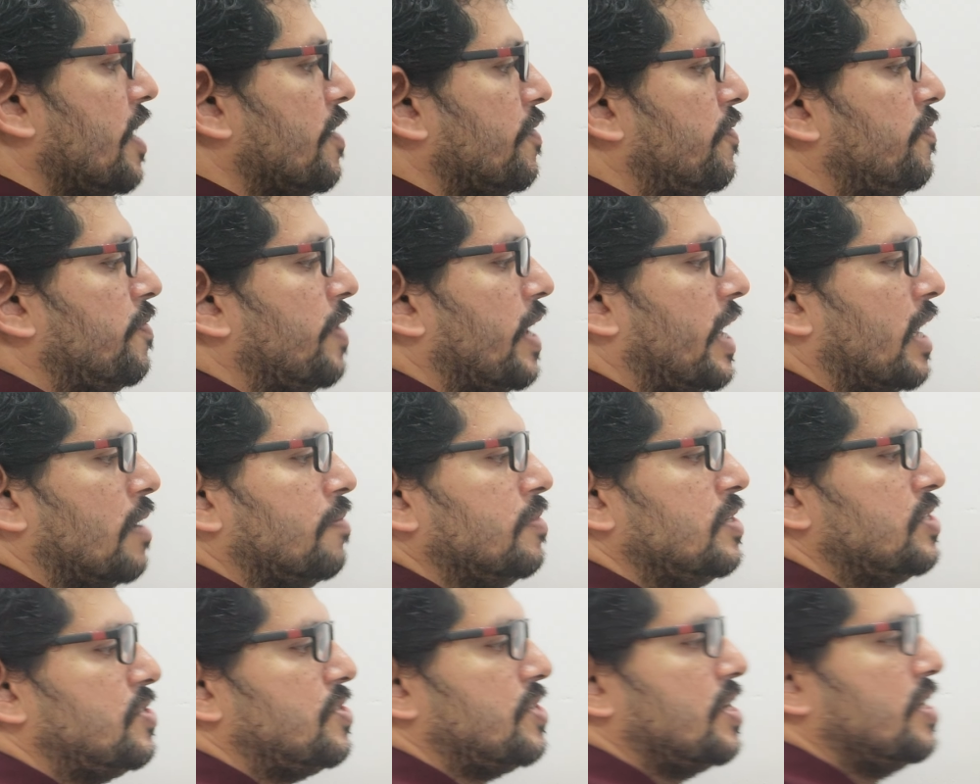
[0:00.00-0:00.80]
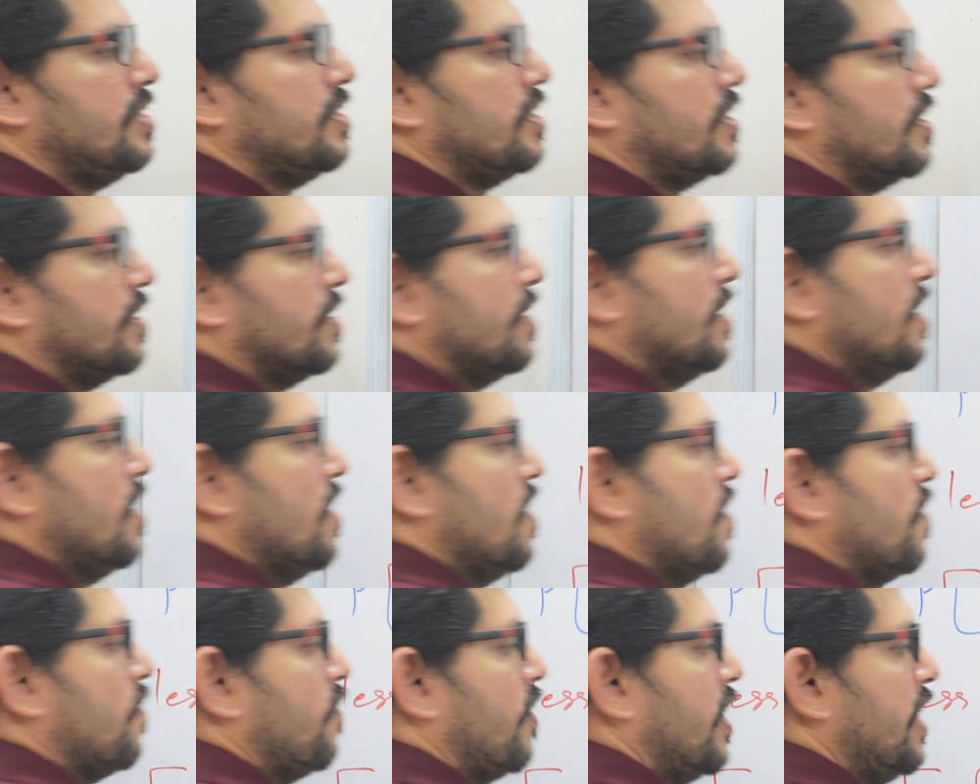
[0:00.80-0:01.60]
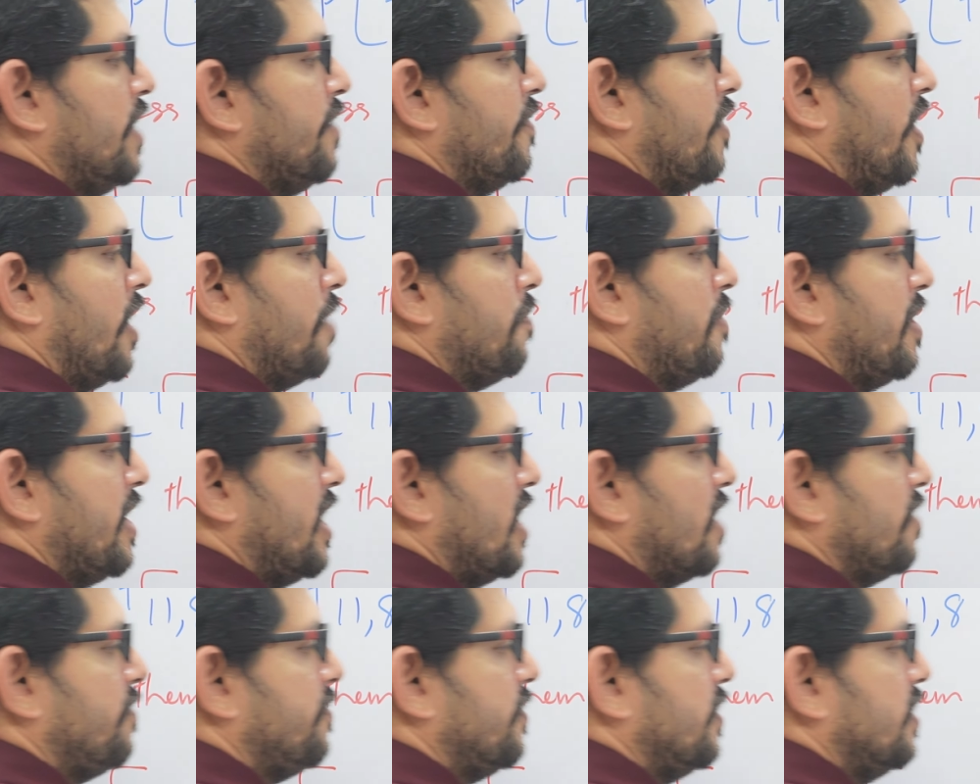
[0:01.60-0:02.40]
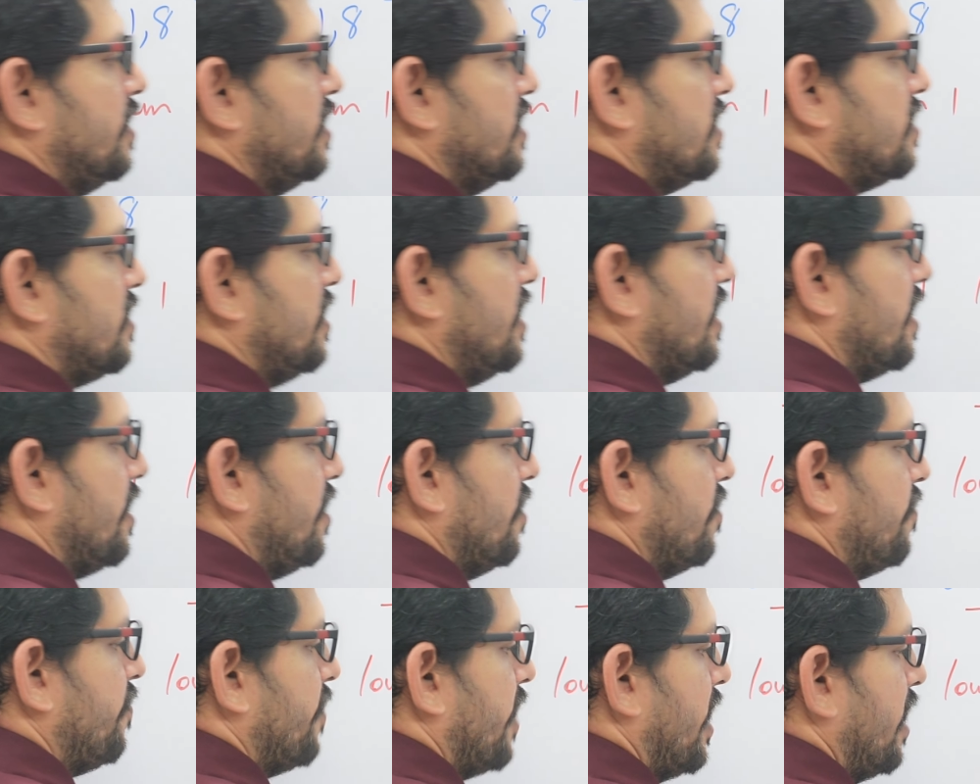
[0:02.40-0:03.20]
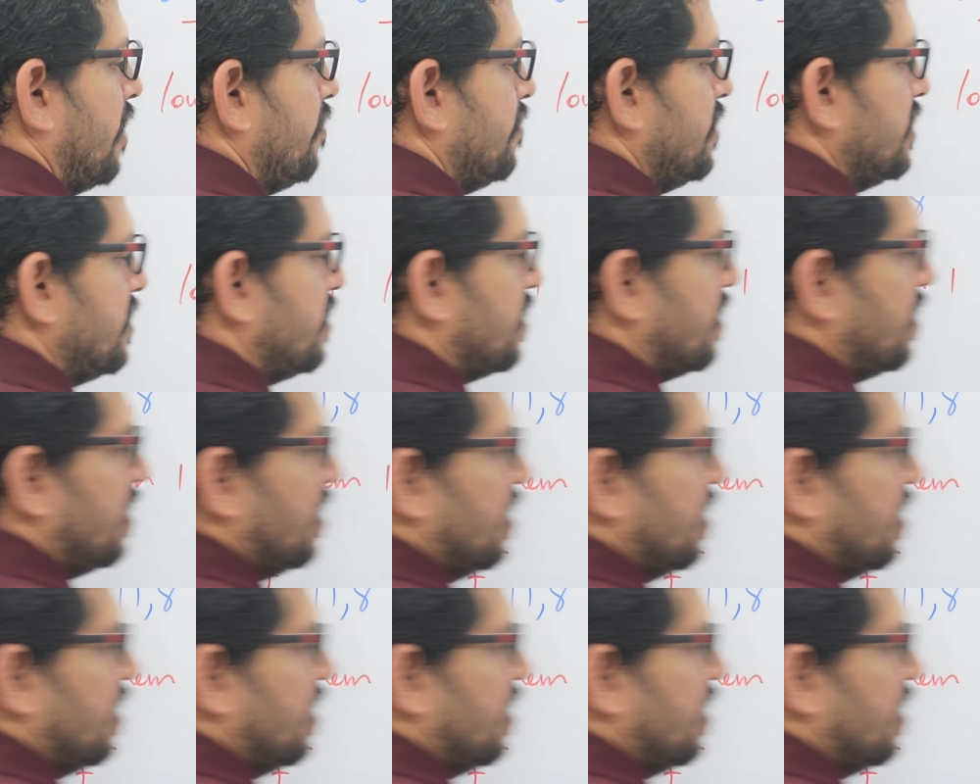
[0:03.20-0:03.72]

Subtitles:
of freedom is changed. 1 divided by f, this degree of freedom is